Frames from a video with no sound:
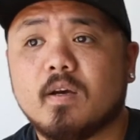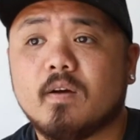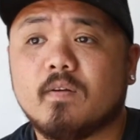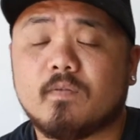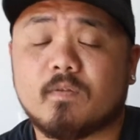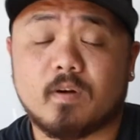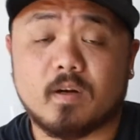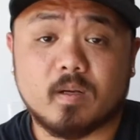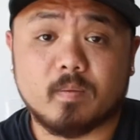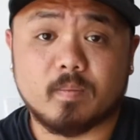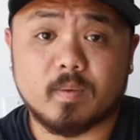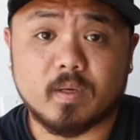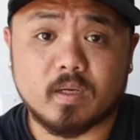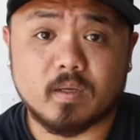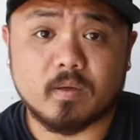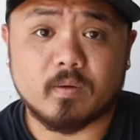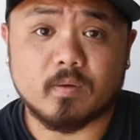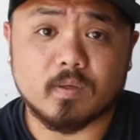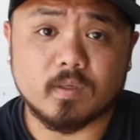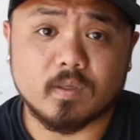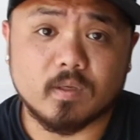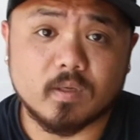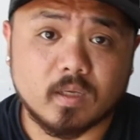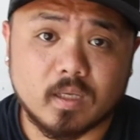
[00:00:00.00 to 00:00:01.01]
for anybody
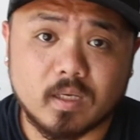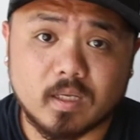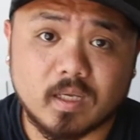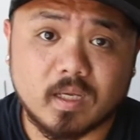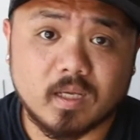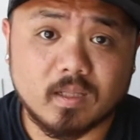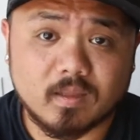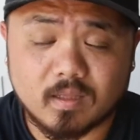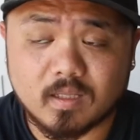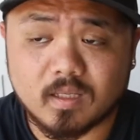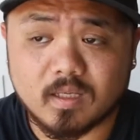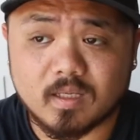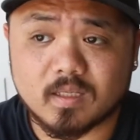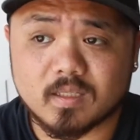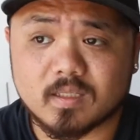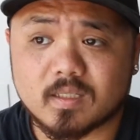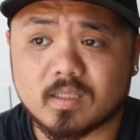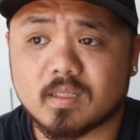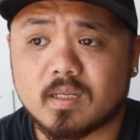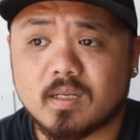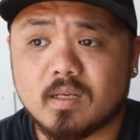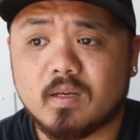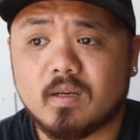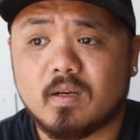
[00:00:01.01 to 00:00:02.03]
who's looking to get
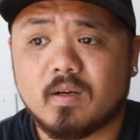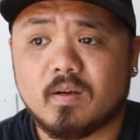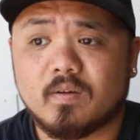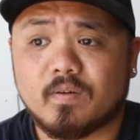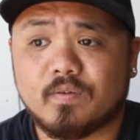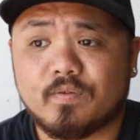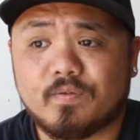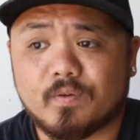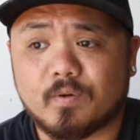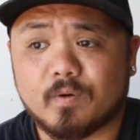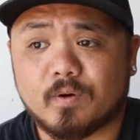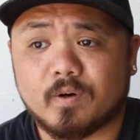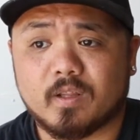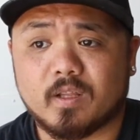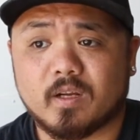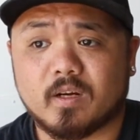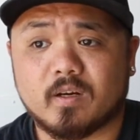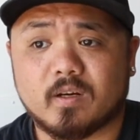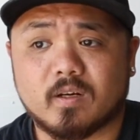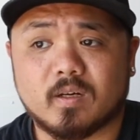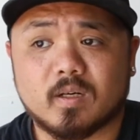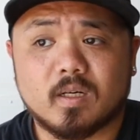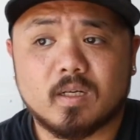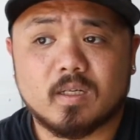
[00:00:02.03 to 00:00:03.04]
these for
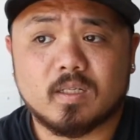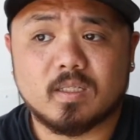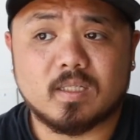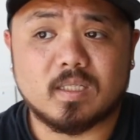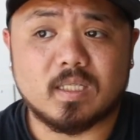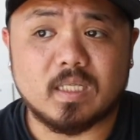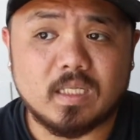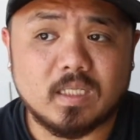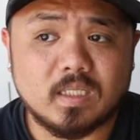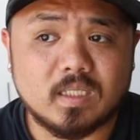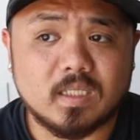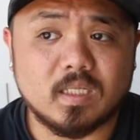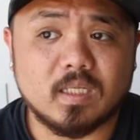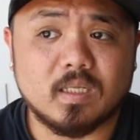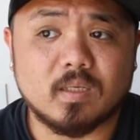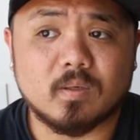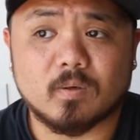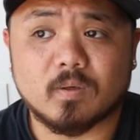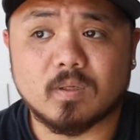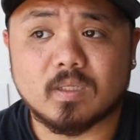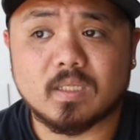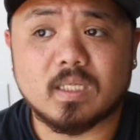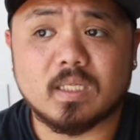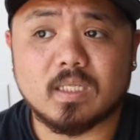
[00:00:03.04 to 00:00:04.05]
their TT
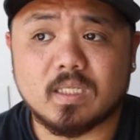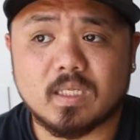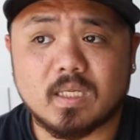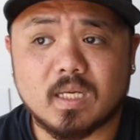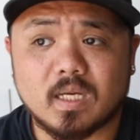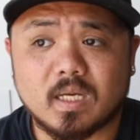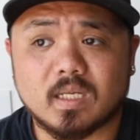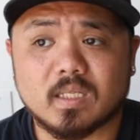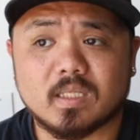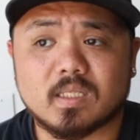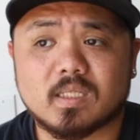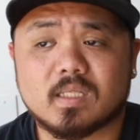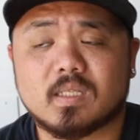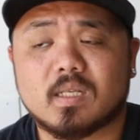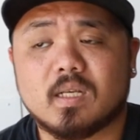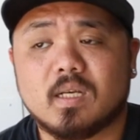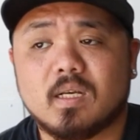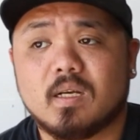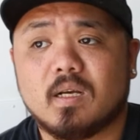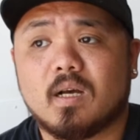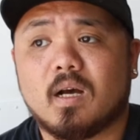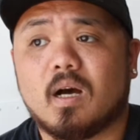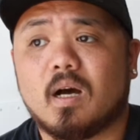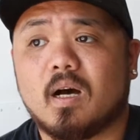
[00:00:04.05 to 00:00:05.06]
or TTS.
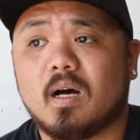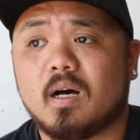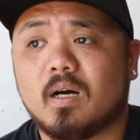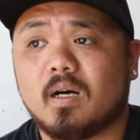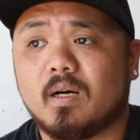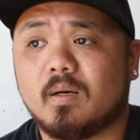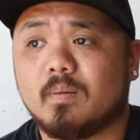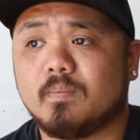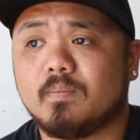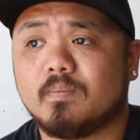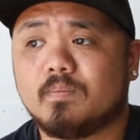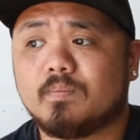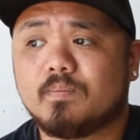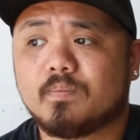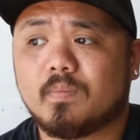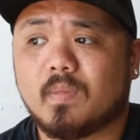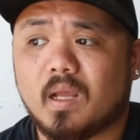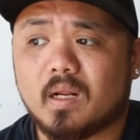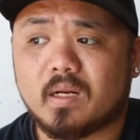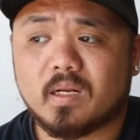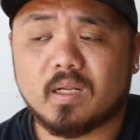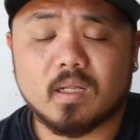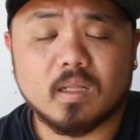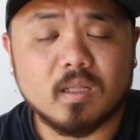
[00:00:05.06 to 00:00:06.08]

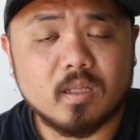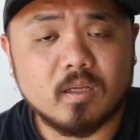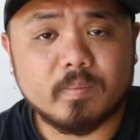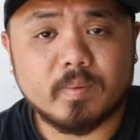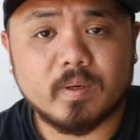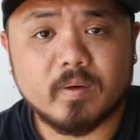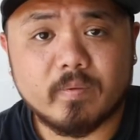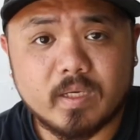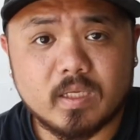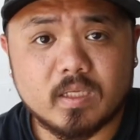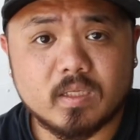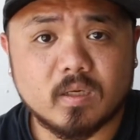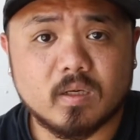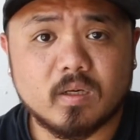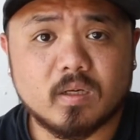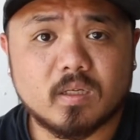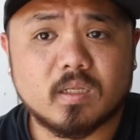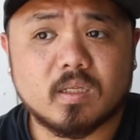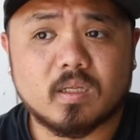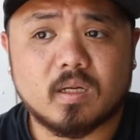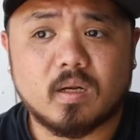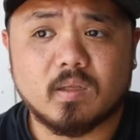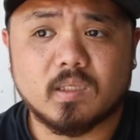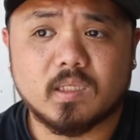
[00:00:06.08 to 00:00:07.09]
I did a little bit of
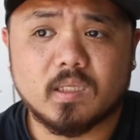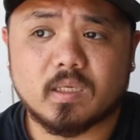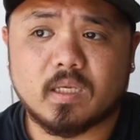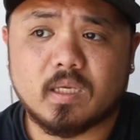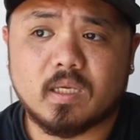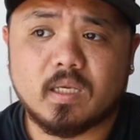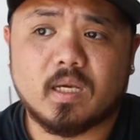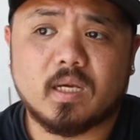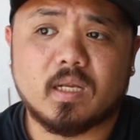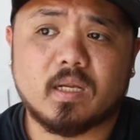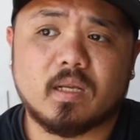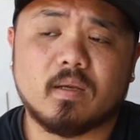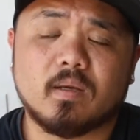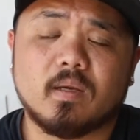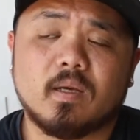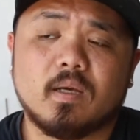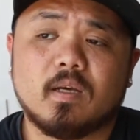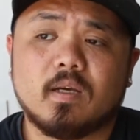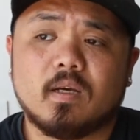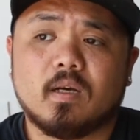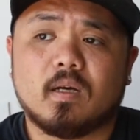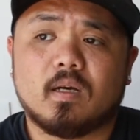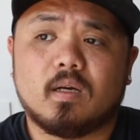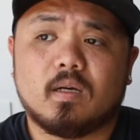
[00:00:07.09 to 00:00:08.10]
research and I was looking at it.
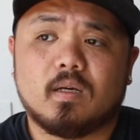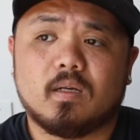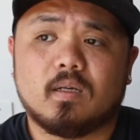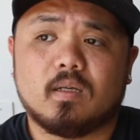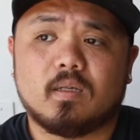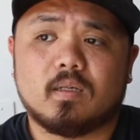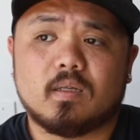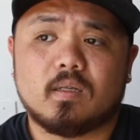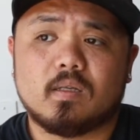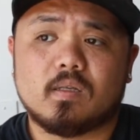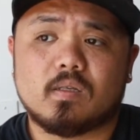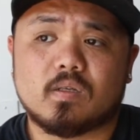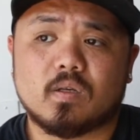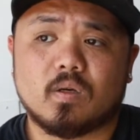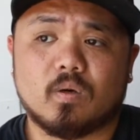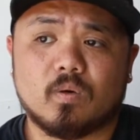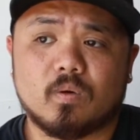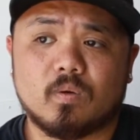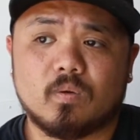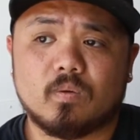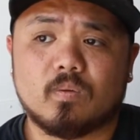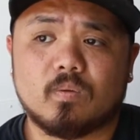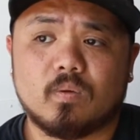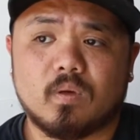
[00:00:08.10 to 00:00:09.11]

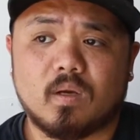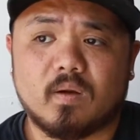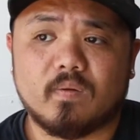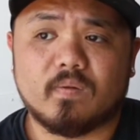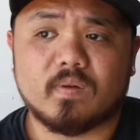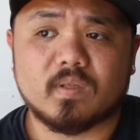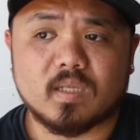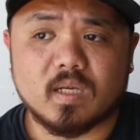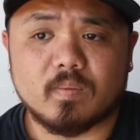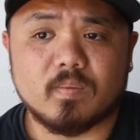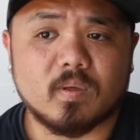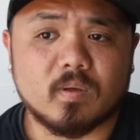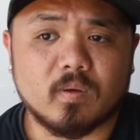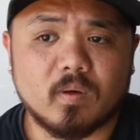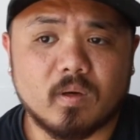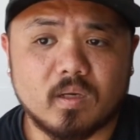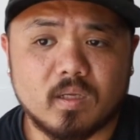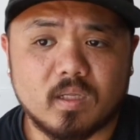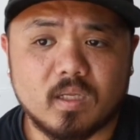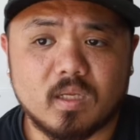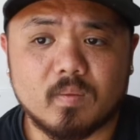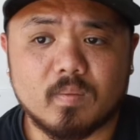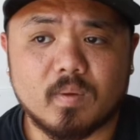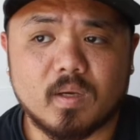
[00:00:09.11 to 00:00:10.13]
So every time you go
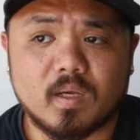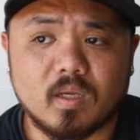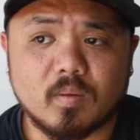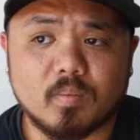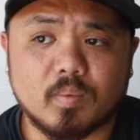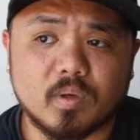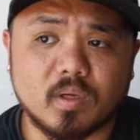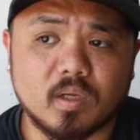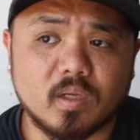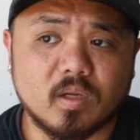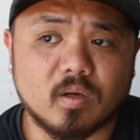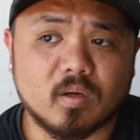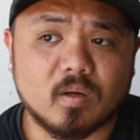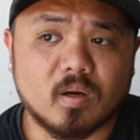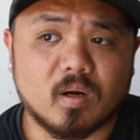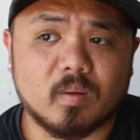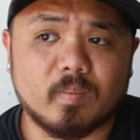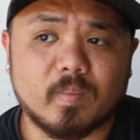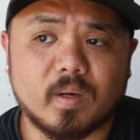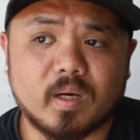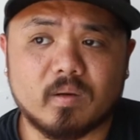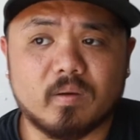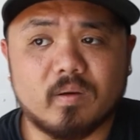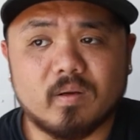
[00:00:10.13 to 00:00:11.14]
on eBay, you put in your car
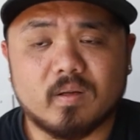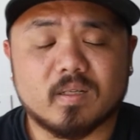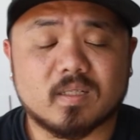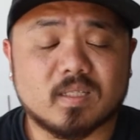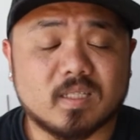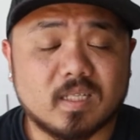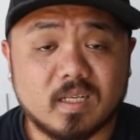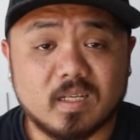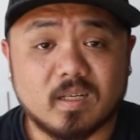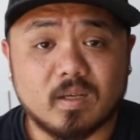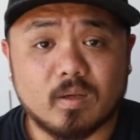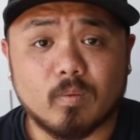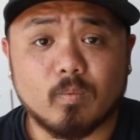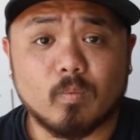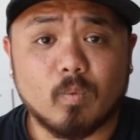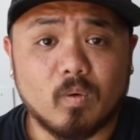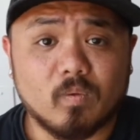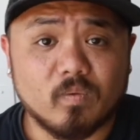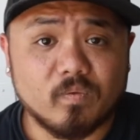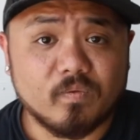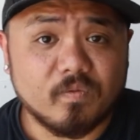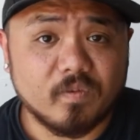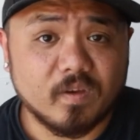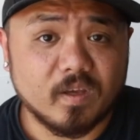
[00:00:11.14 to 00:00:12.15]
model, I'll say it
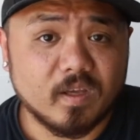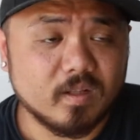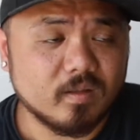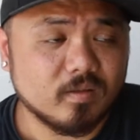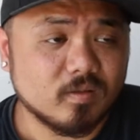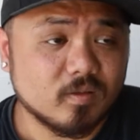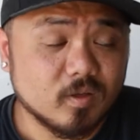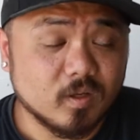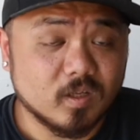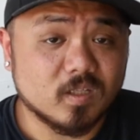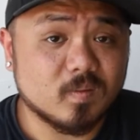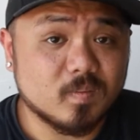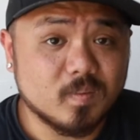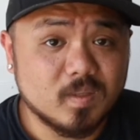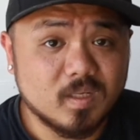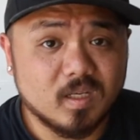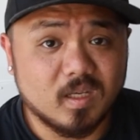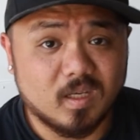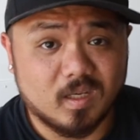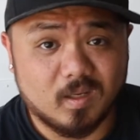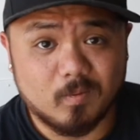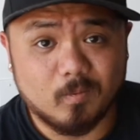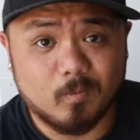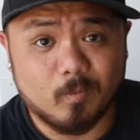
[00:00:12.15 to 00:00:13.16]
won't fit. Trust me,
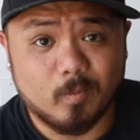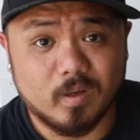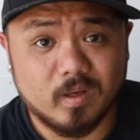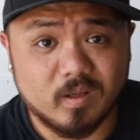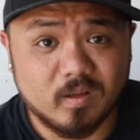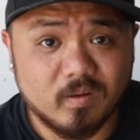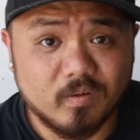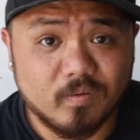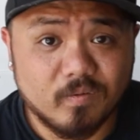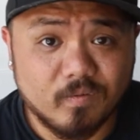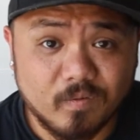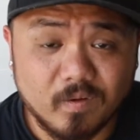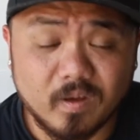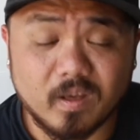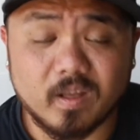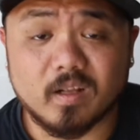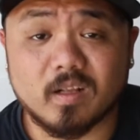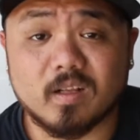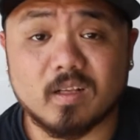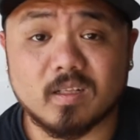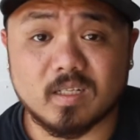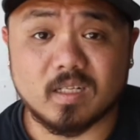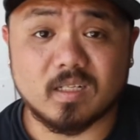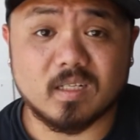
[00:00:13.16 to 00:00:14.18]
it will fit,
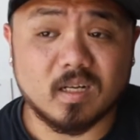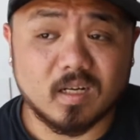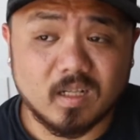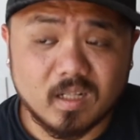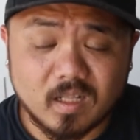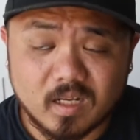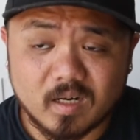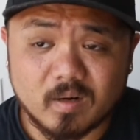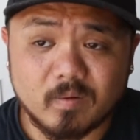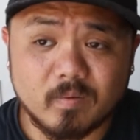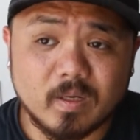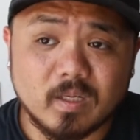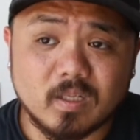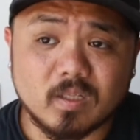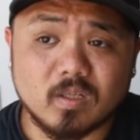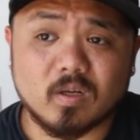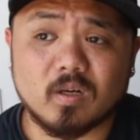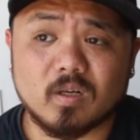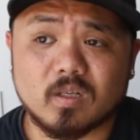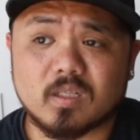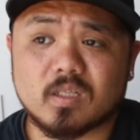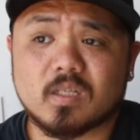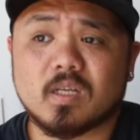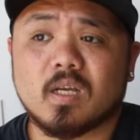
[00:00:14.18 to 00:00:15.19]
because I did a lot of
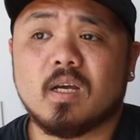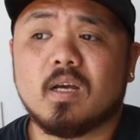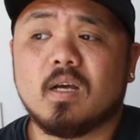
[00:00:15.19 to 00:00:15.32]
research.